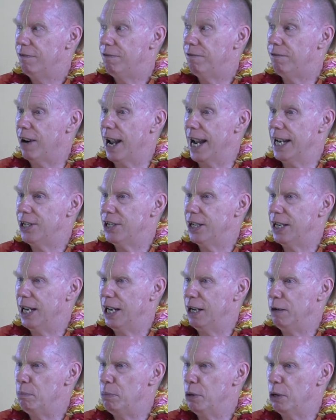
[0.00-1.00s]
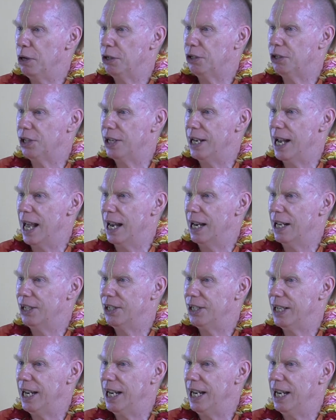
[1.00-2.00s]
frightening
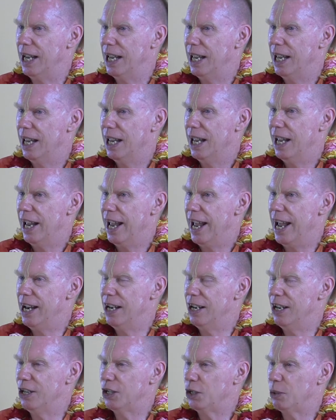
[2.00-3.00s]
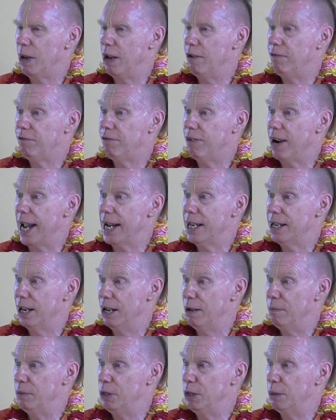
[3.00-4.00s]
personality, and in this way frighten
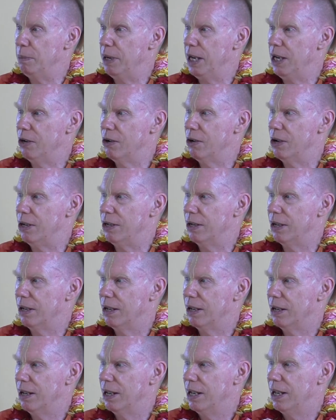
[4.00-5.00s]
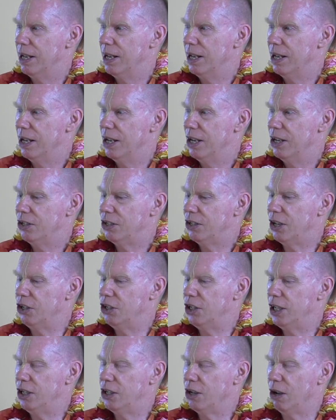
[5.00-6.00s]
him to be good. So
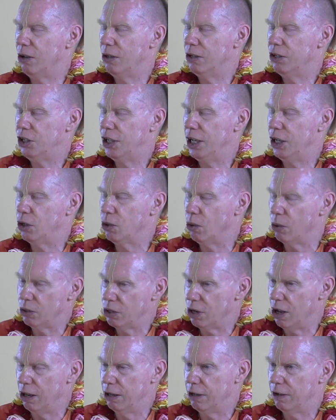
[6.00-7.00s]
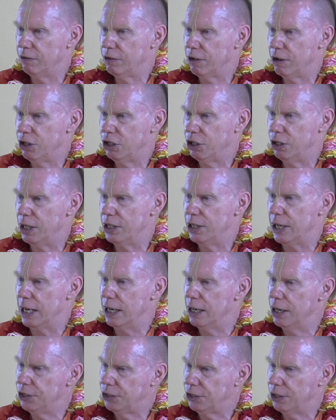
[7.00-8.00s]
she caught hold of Krishna and said,
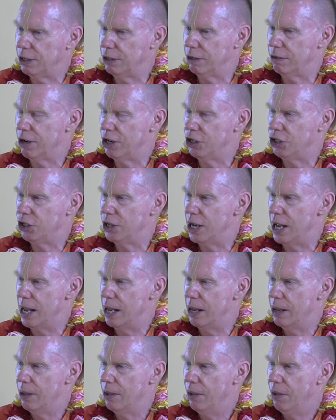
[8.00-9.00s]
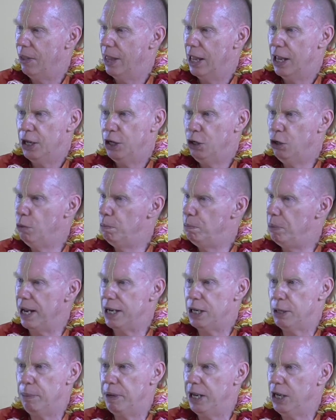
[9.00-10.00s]
listen, Krishna, you
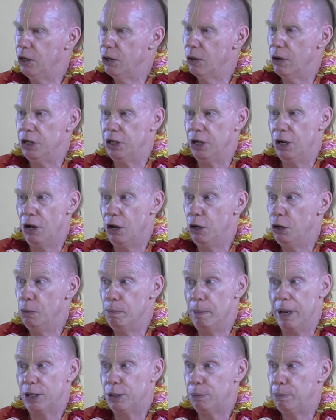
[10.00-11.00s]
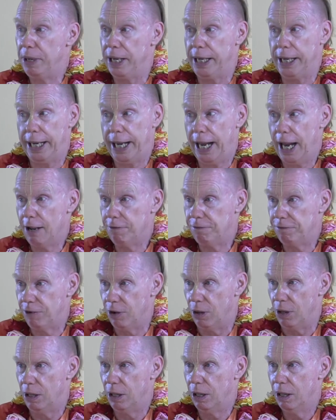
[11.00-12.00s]
better be good. You know, you must be
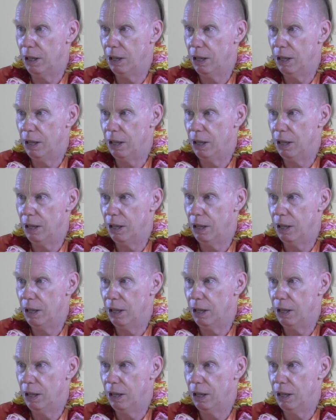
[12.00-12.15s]
careful.